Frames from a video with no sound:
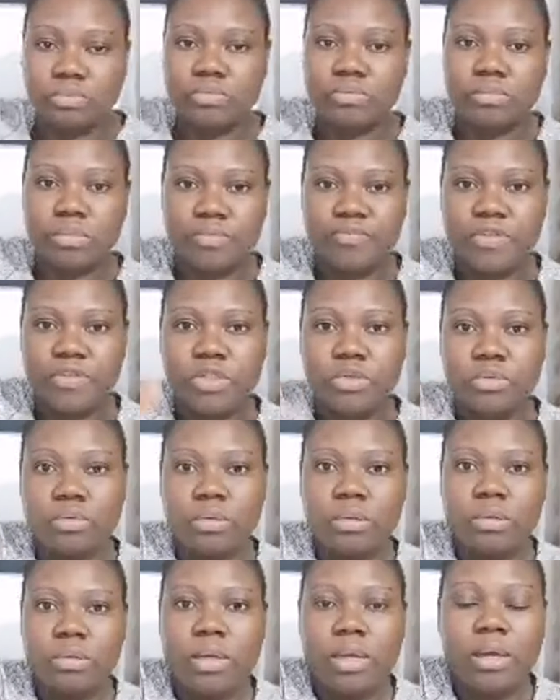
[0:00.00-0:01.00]
video
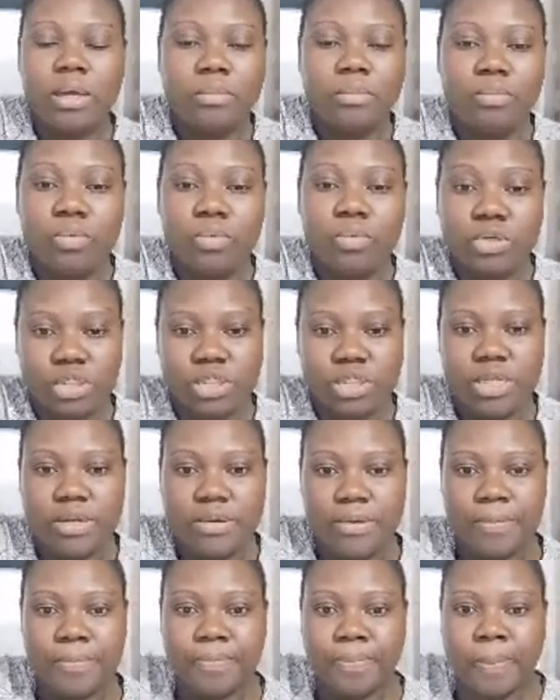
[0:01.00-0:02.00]
I watch here.
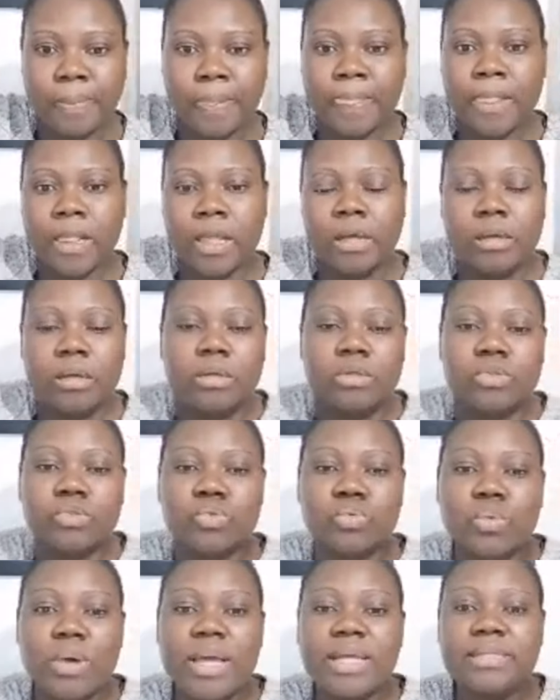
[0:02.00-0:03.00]

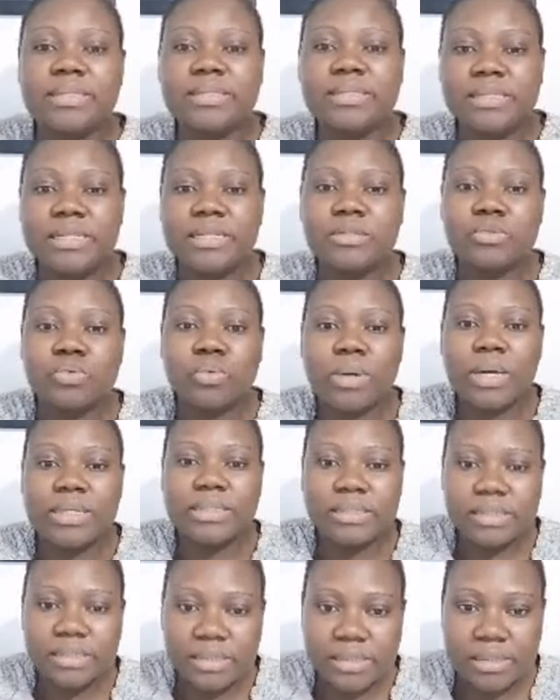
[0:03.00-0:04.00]

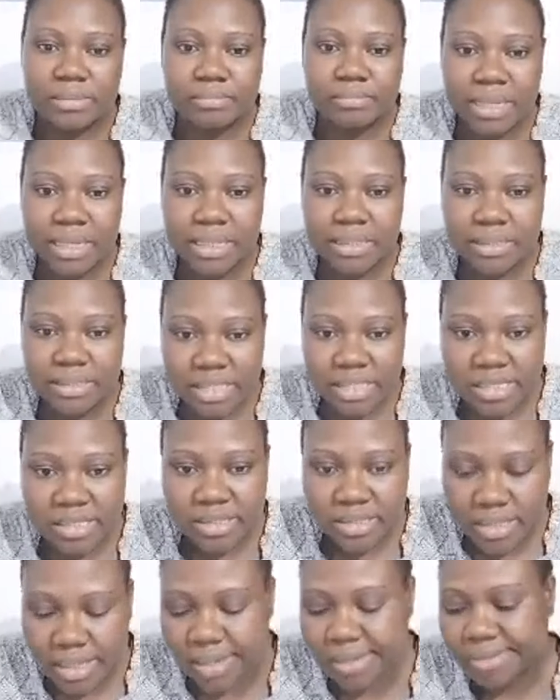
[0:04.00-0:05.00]
2020, my
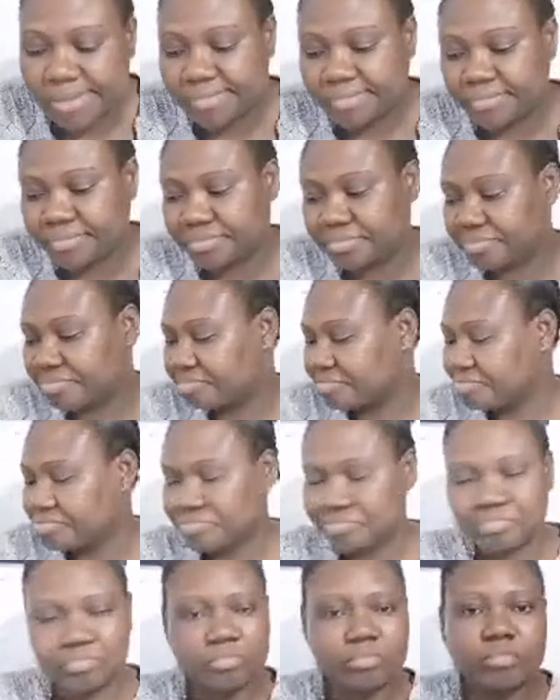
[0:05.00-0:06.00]
sister.
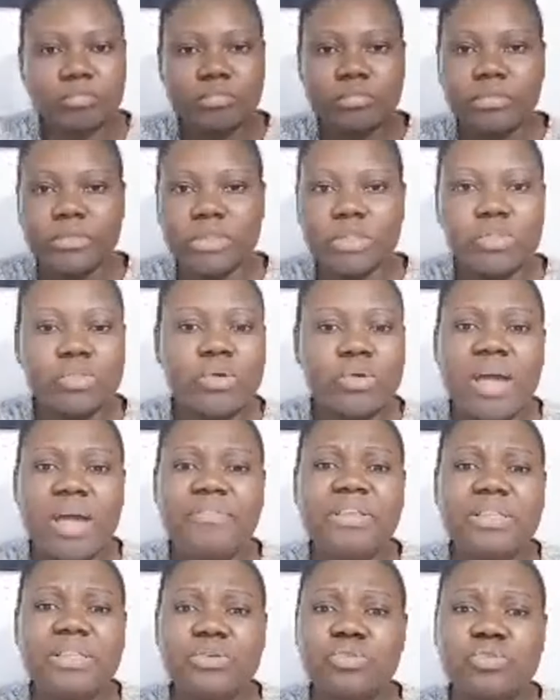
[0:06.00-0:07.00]
So
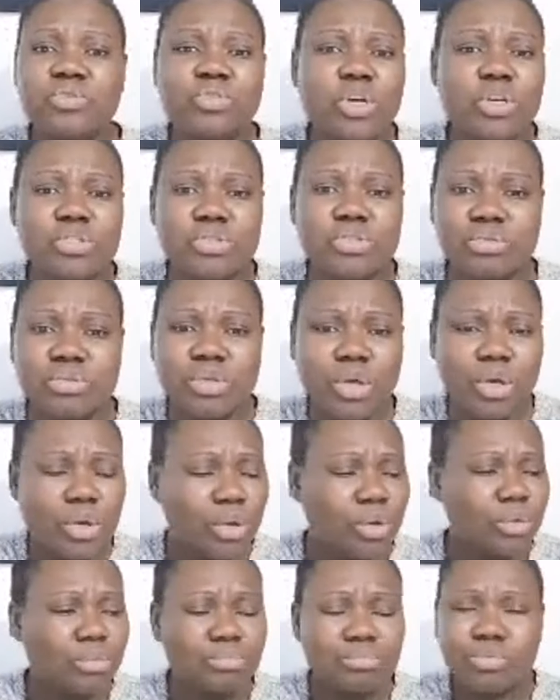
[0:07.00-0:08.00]
everything should just
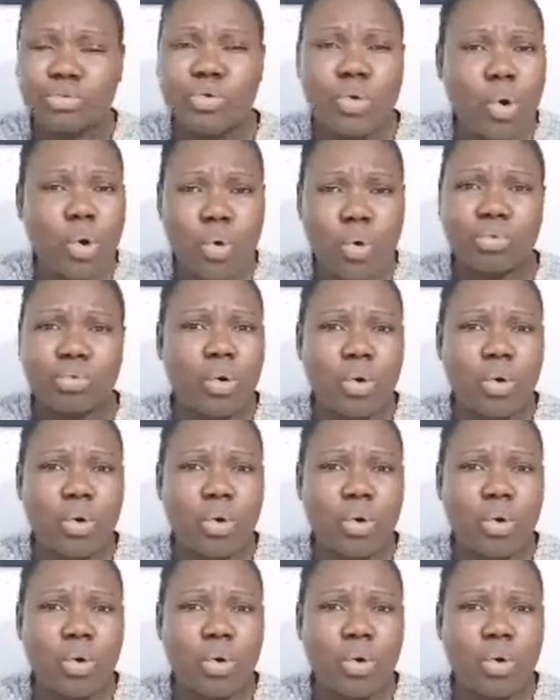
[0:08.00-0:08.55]
go.